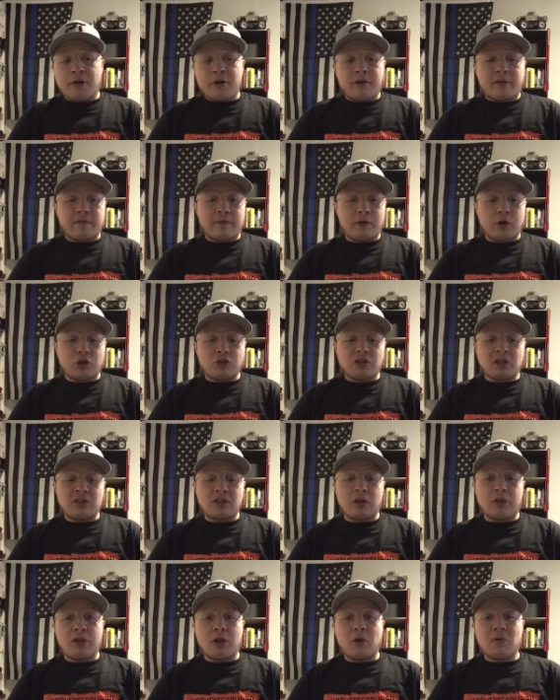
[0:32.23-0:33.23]
versions,
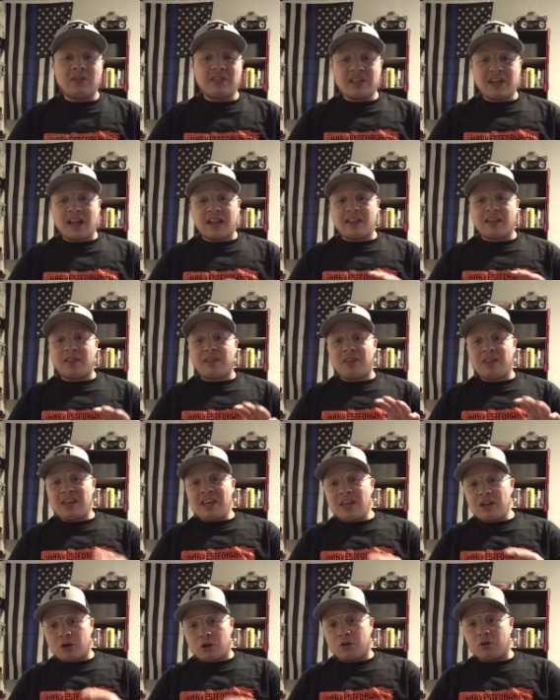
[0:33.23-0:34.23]
although it's not
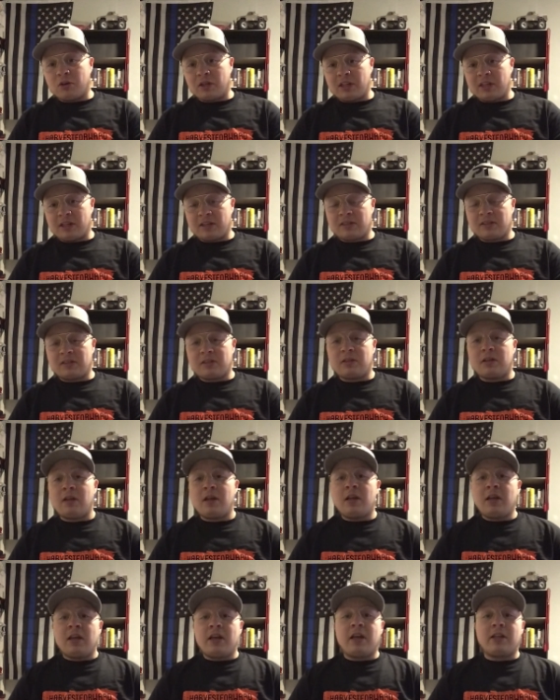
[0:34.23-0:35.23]
the earliest,
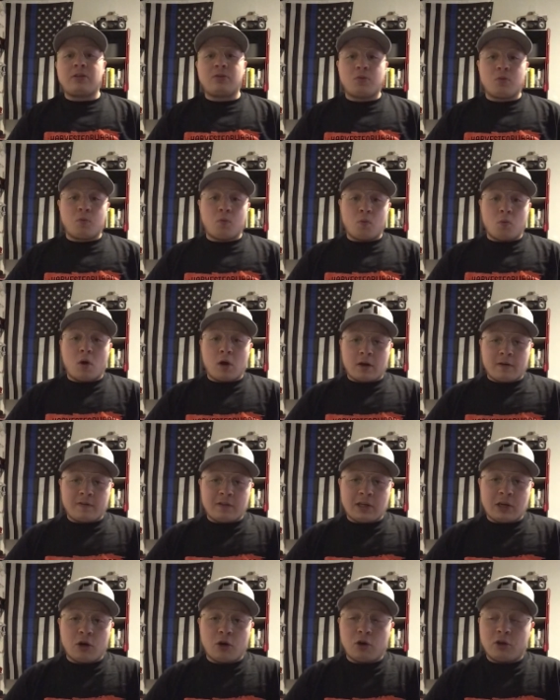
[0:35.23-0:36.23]
it's one of
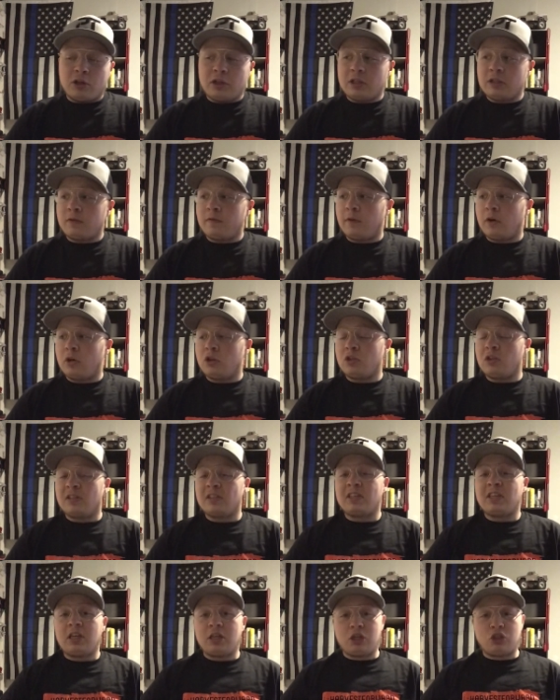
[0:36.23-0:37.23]
the earliest versions.
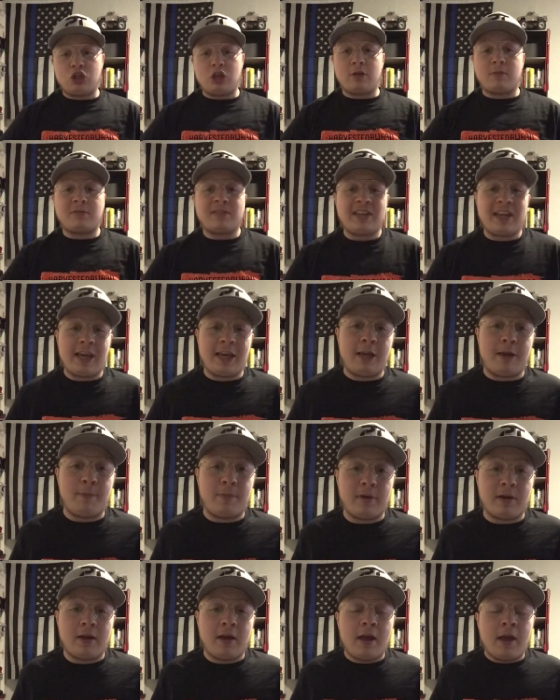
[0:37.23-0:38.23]
King James
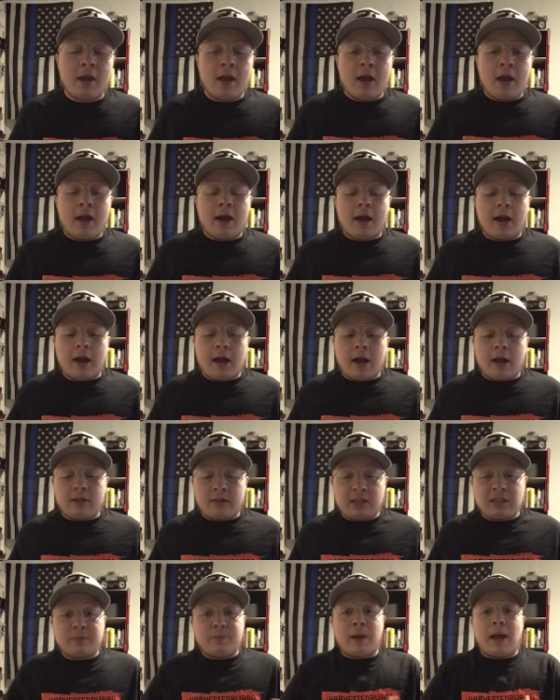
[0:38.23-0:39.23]

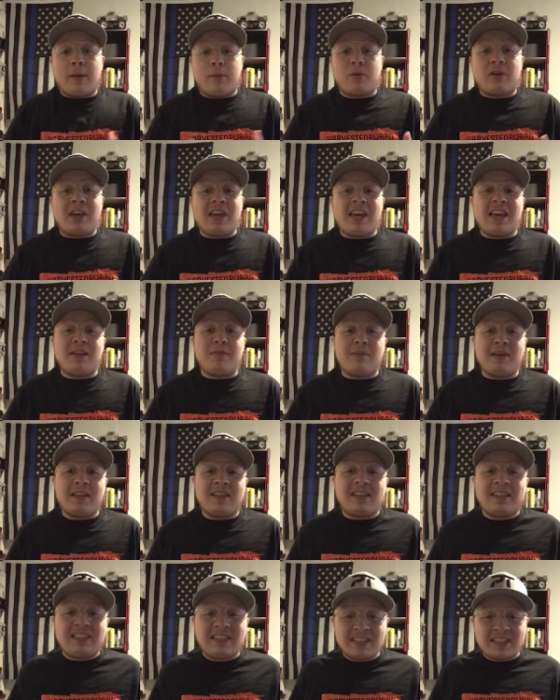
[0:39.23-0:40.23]
this Bible came in
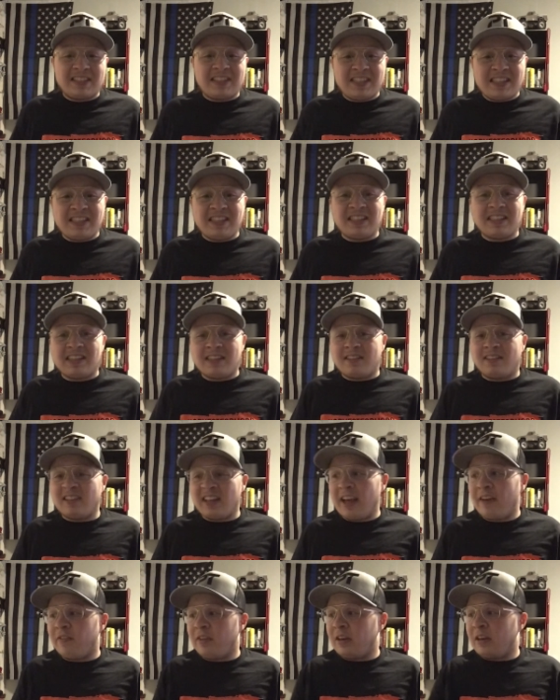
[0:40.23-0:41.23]

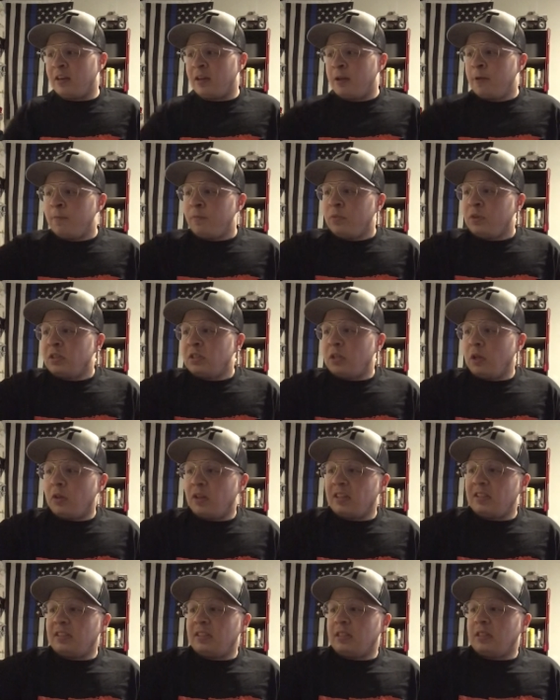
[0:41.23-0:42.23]
1611. So
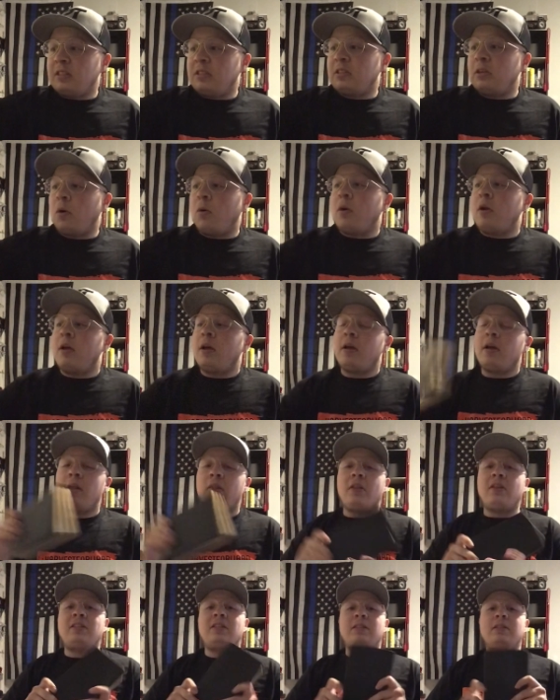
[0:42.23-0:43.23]
let's see. So
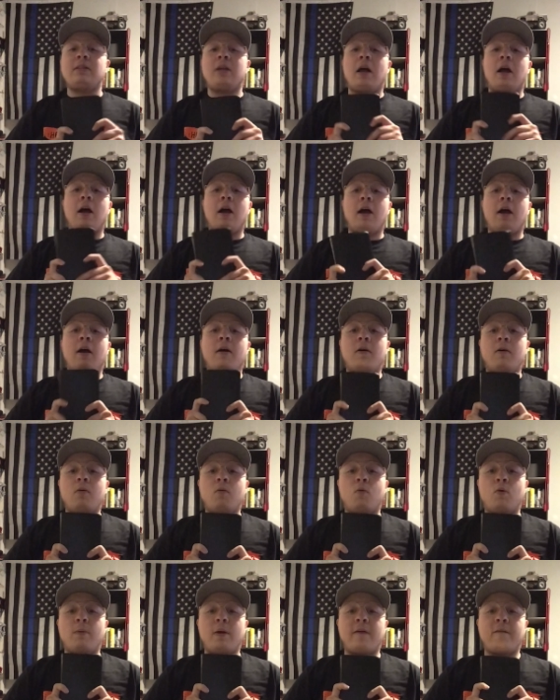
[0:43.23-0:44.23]
this is one
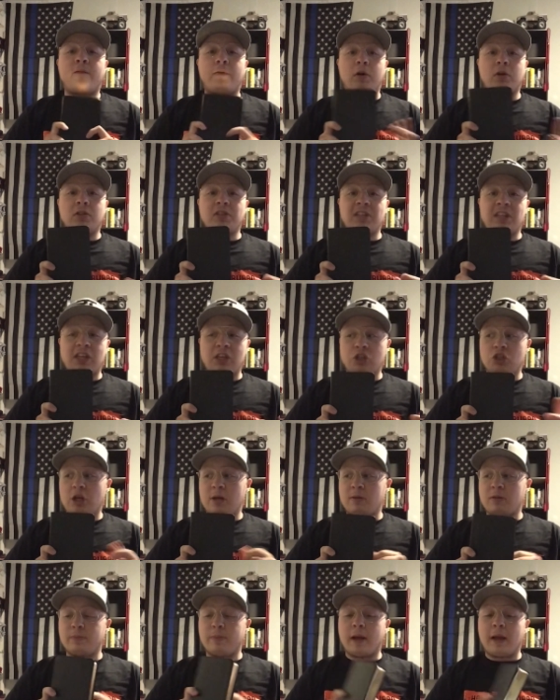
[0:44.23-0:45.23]
of my first King
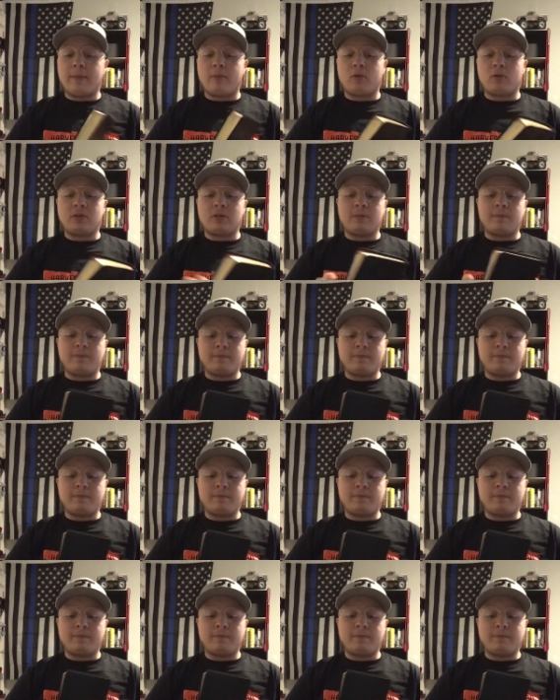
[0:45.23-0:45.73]
James Bibles.